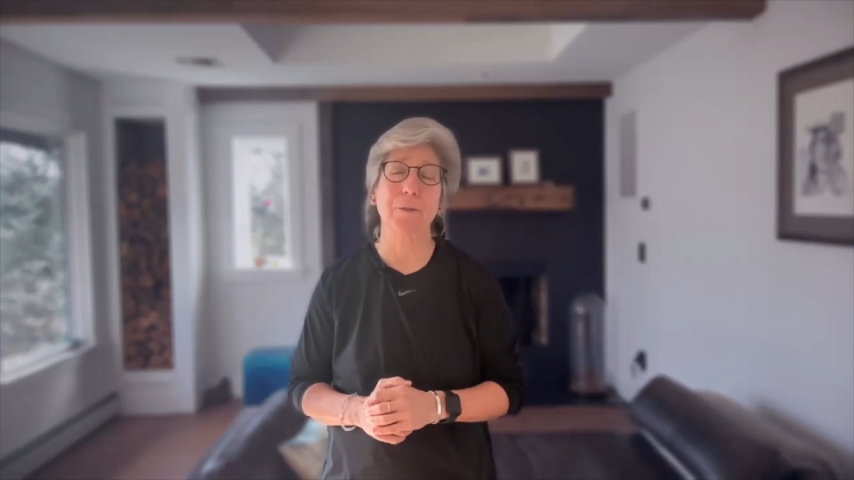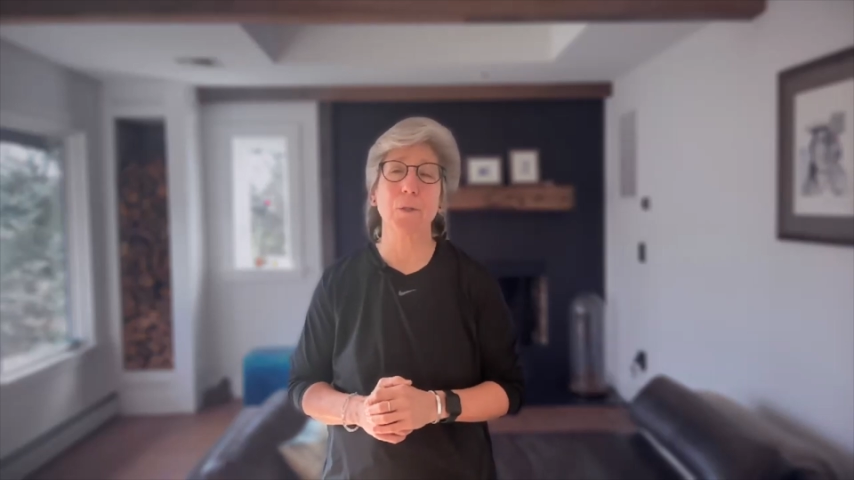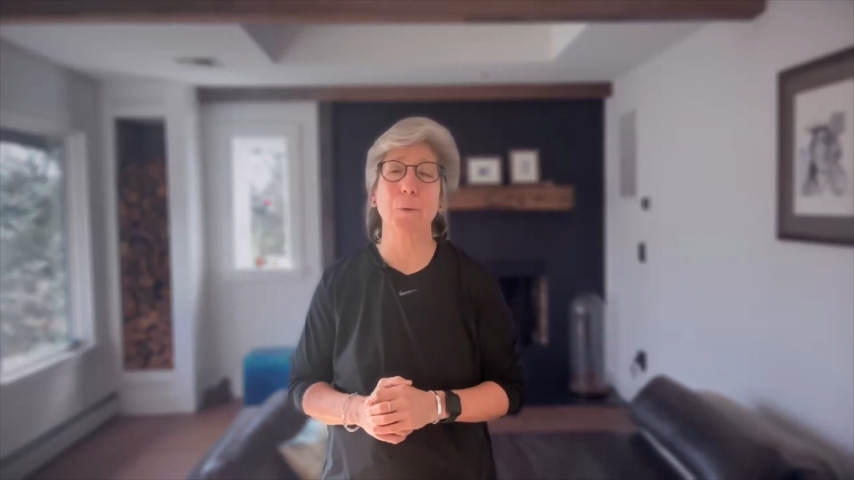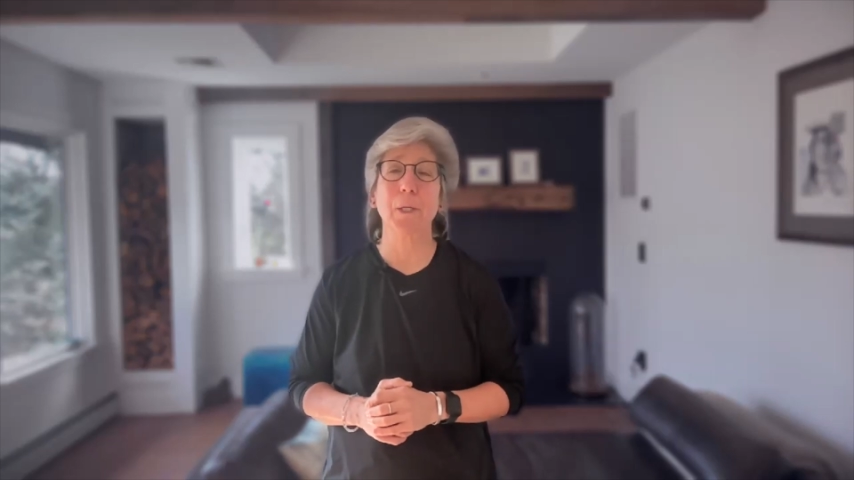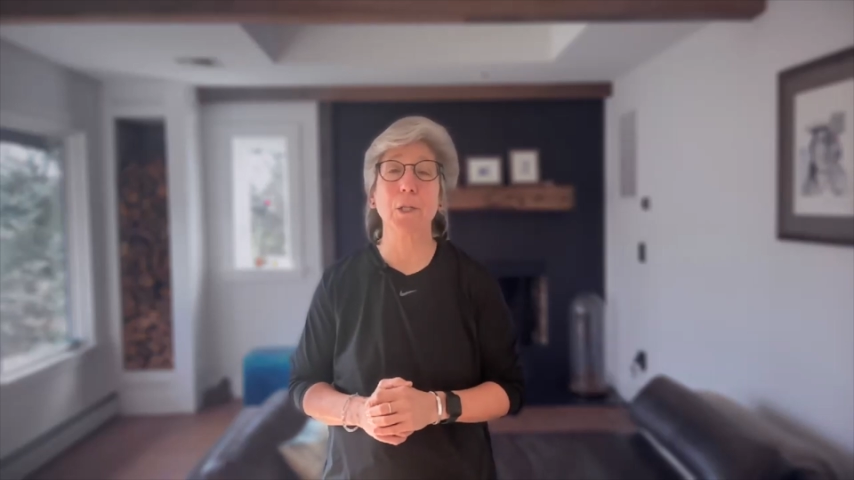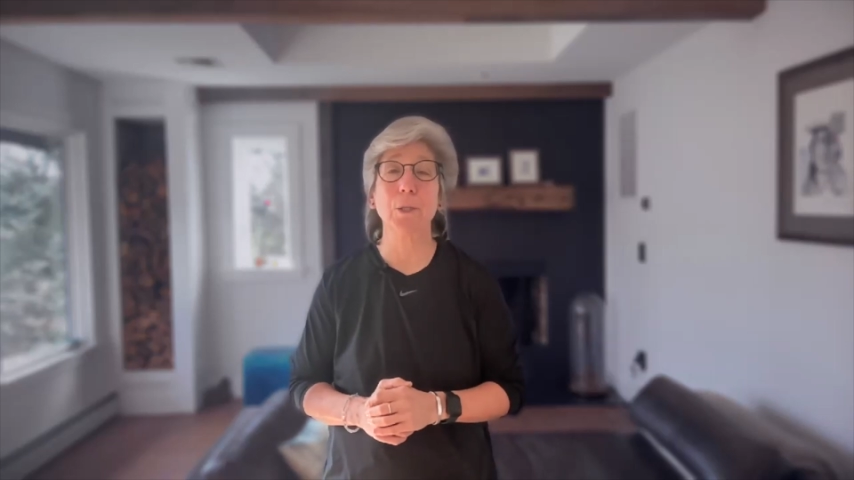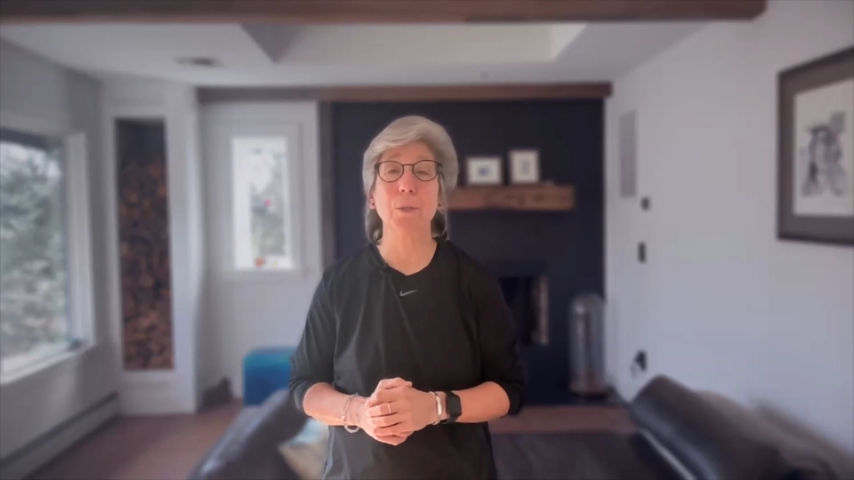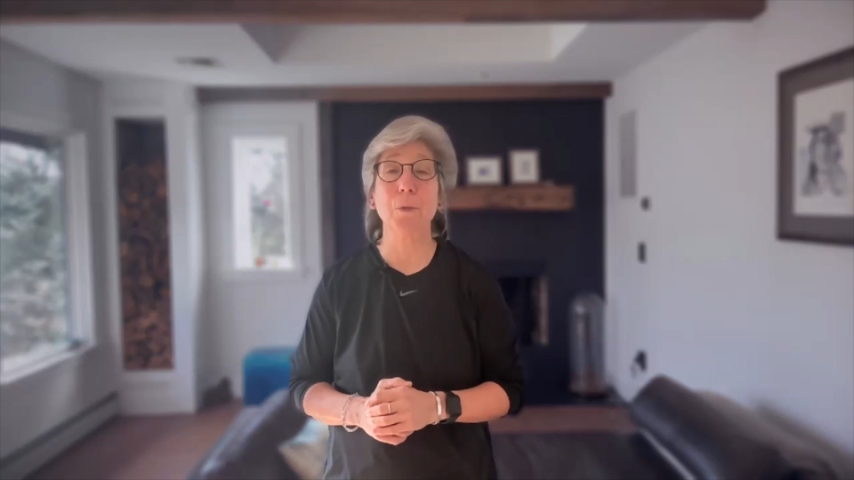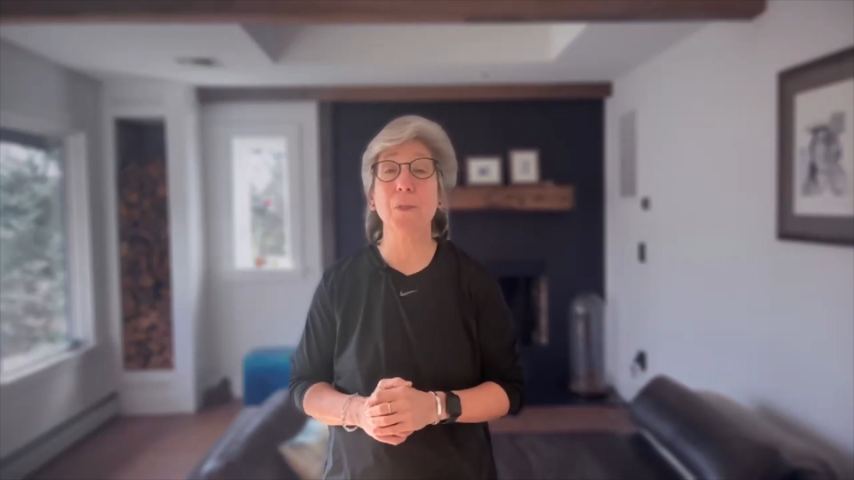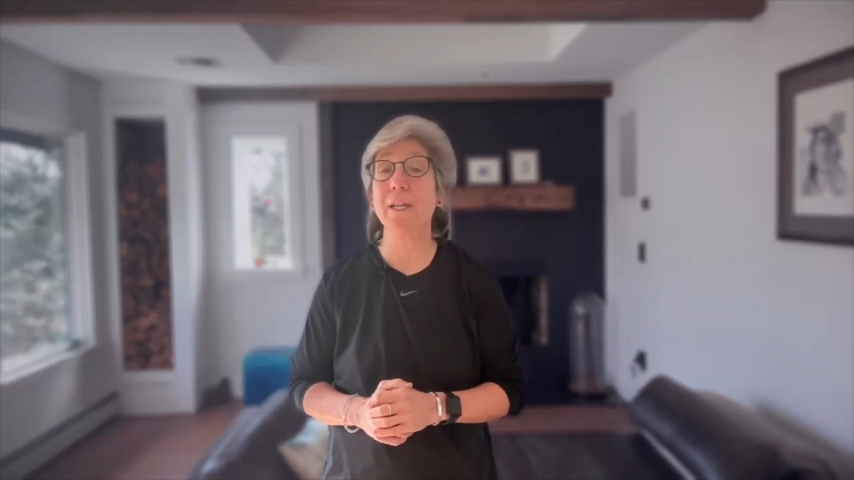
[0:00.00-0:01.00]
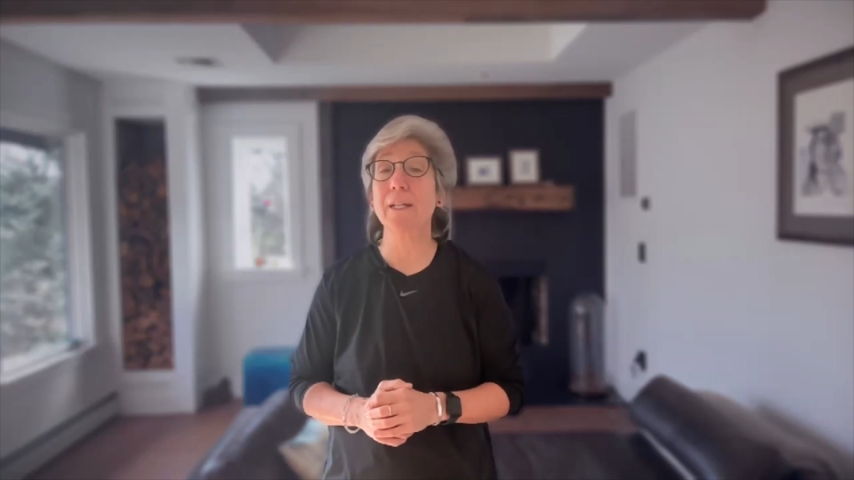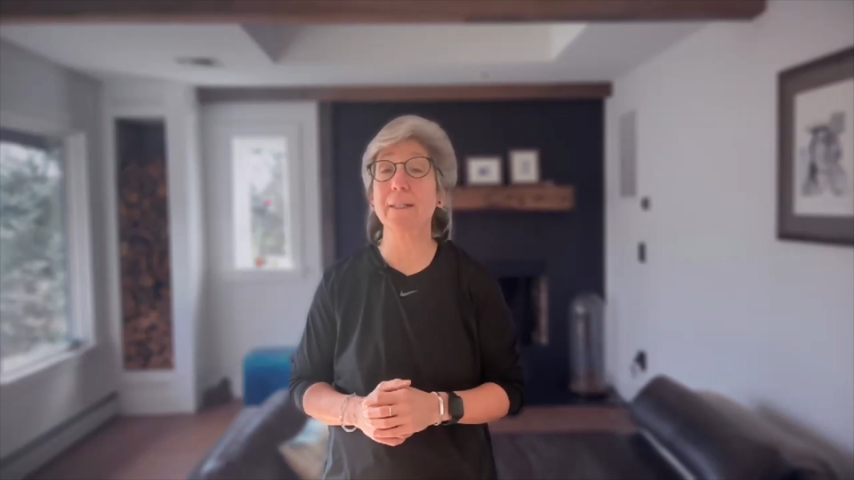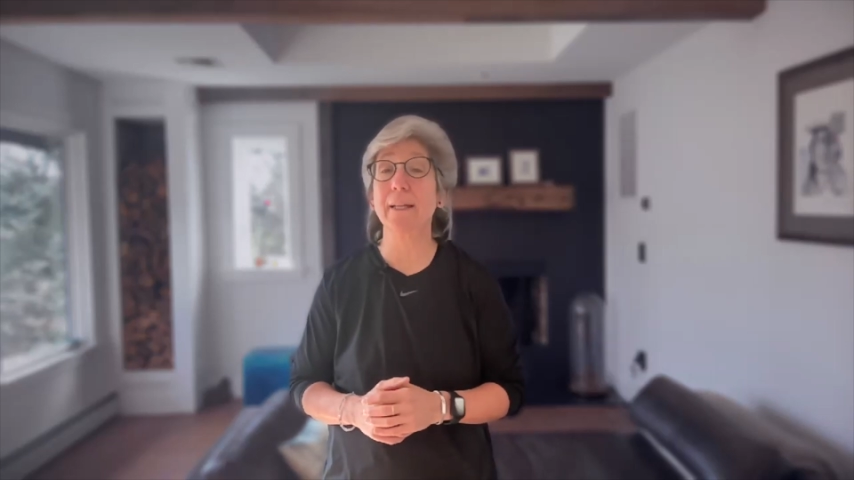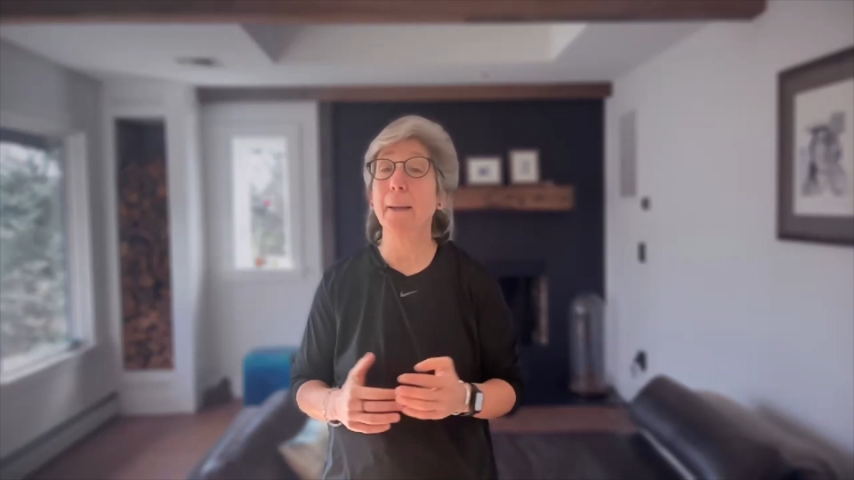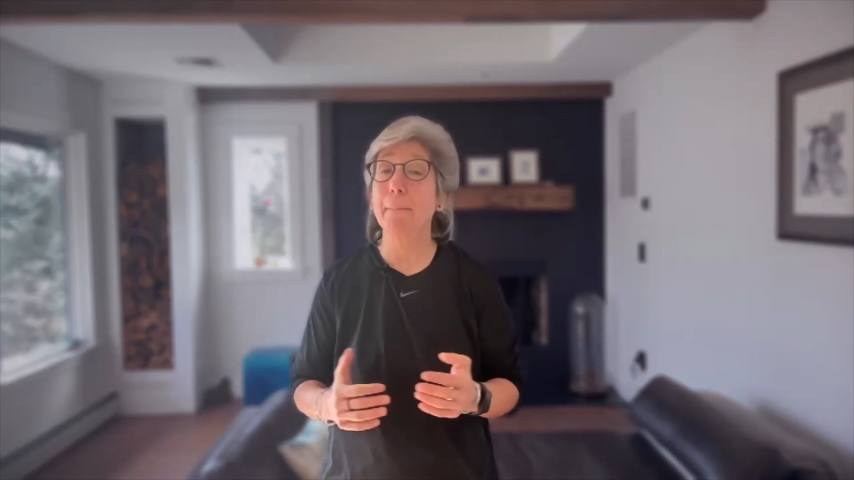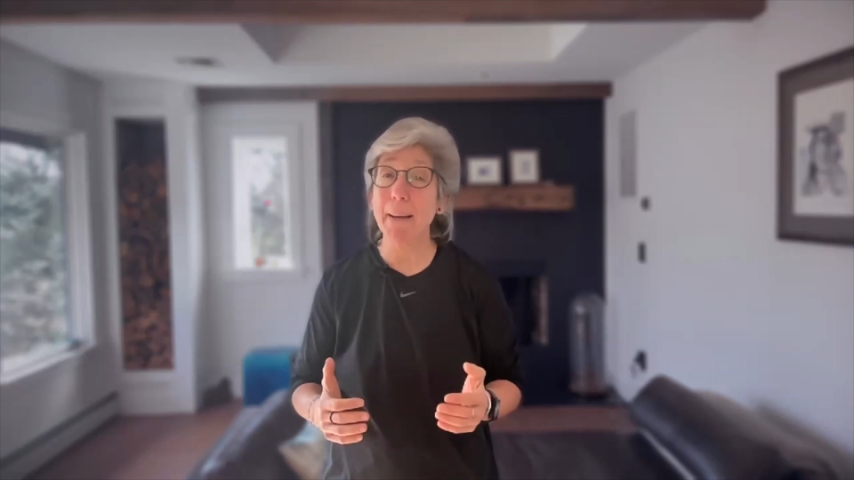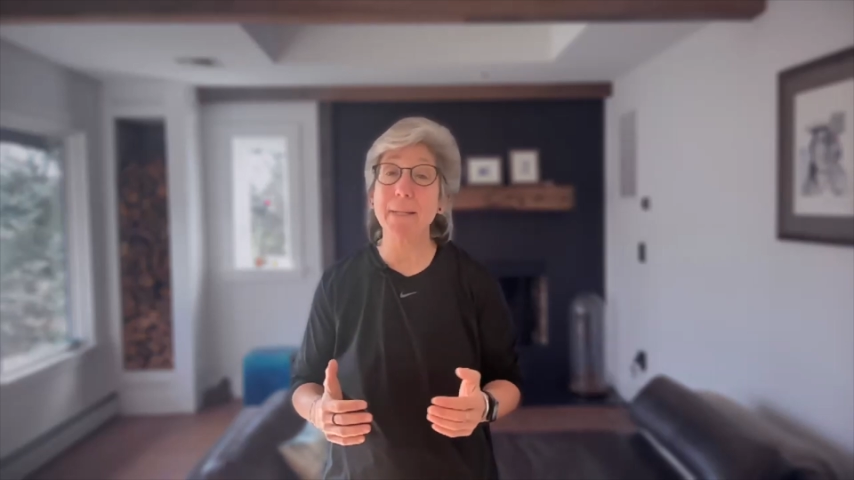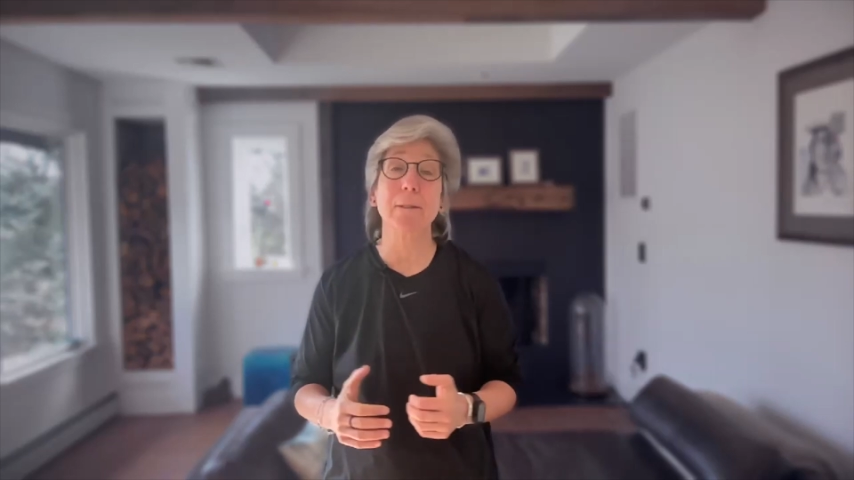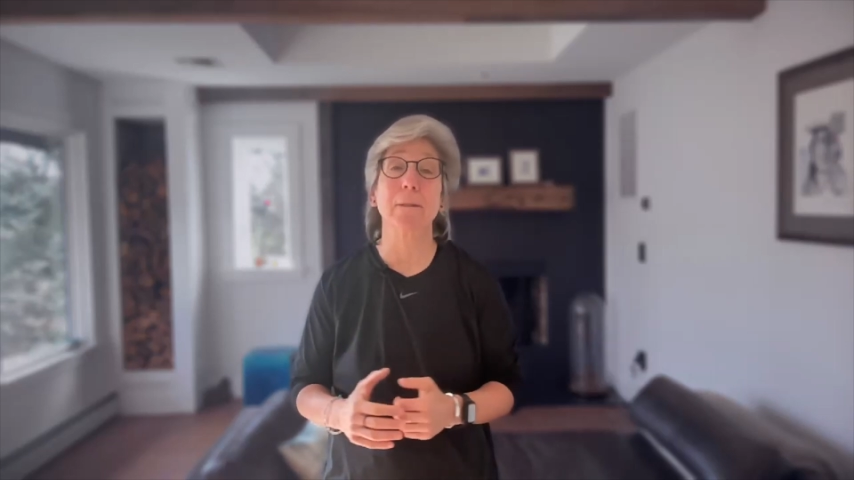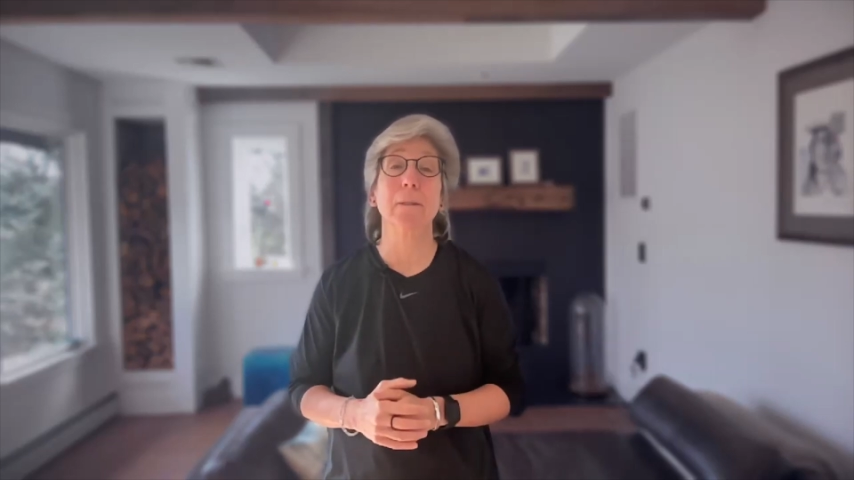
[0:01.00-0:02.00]
to include things like
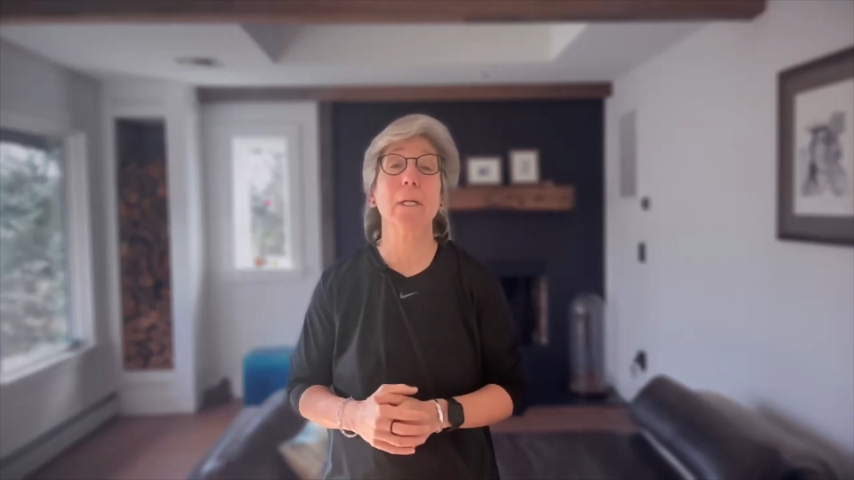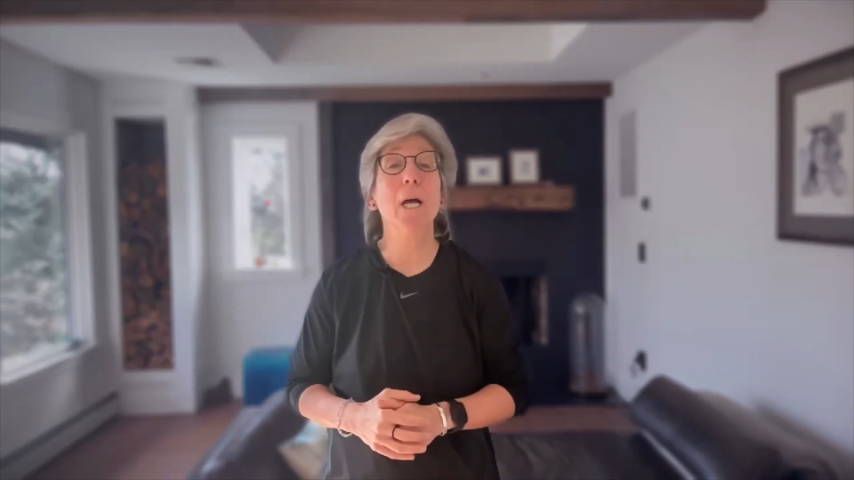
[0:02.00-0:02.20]
mental,